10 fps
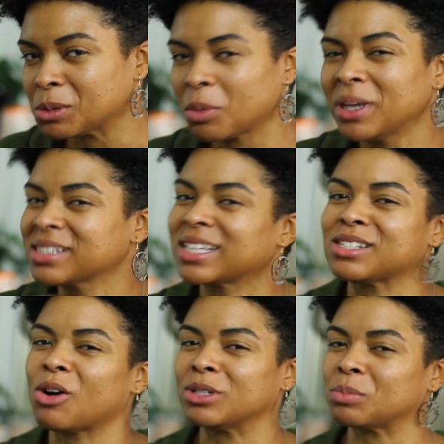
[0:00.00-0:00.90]
But my skin's
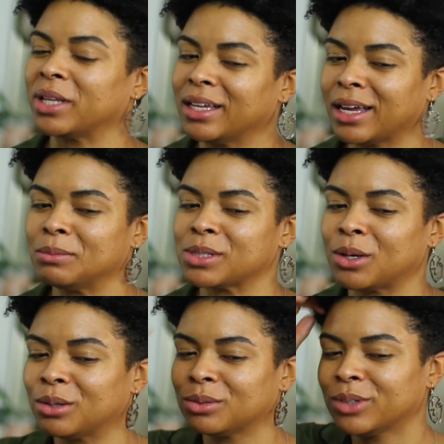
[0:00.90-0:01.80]
always playing games
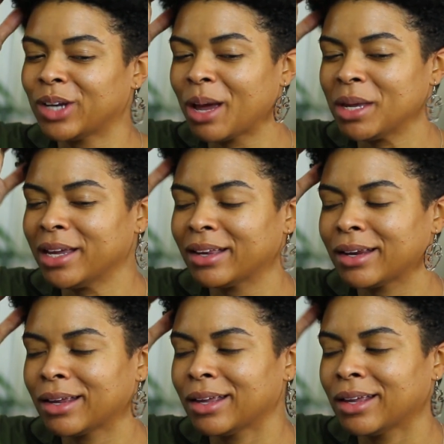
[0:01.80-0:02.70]
though. You know what I mean?
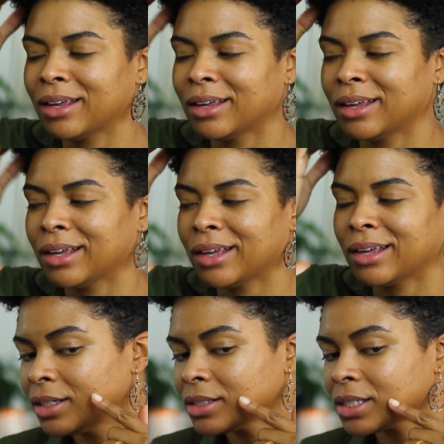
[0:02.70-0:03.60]

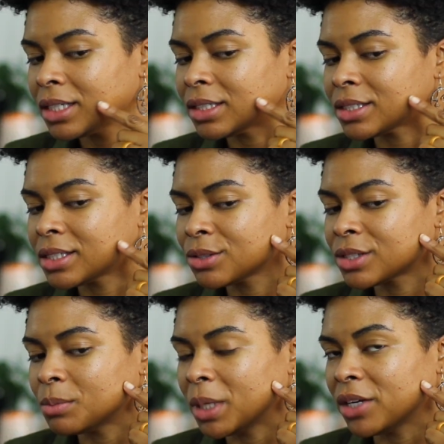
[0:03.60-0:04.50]
See, there's still
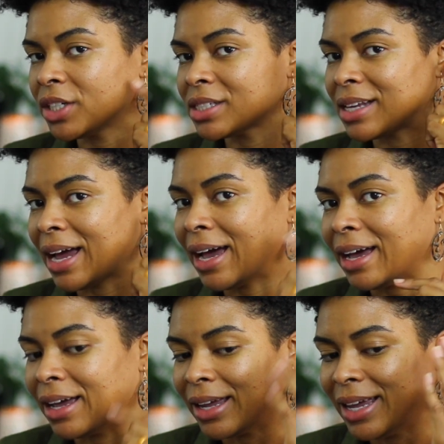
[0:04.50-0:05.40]
some areas that
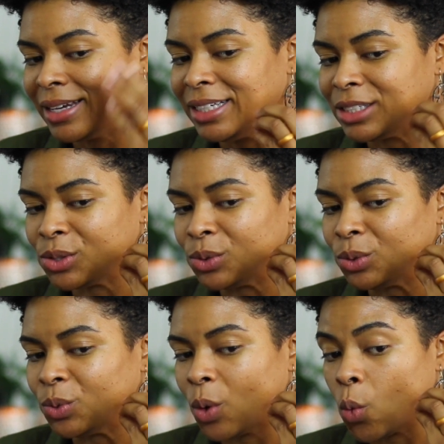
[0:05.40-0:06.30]
I need
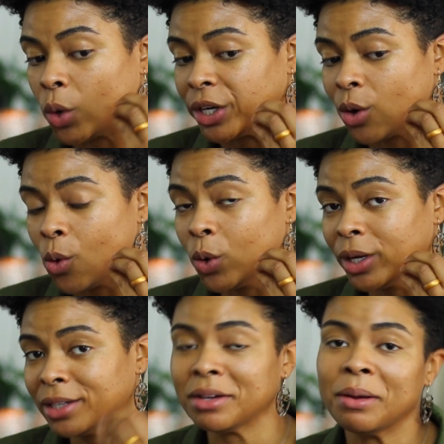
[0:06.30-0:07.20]
to work
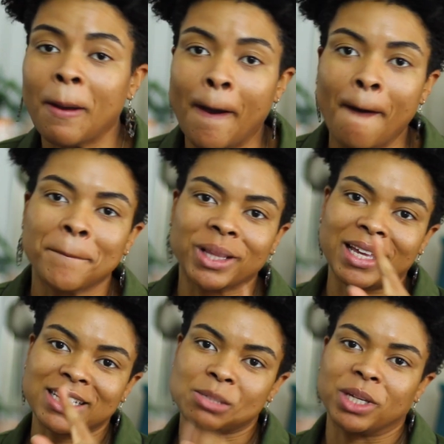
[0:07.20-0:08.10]
on, but
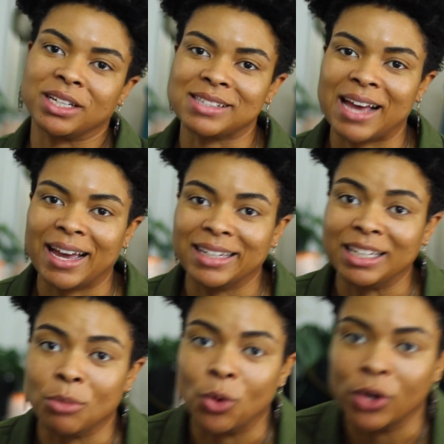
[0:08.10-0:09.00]
that's because I need
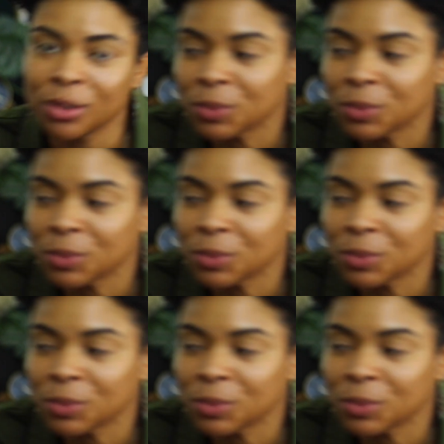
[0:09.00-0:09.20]
more.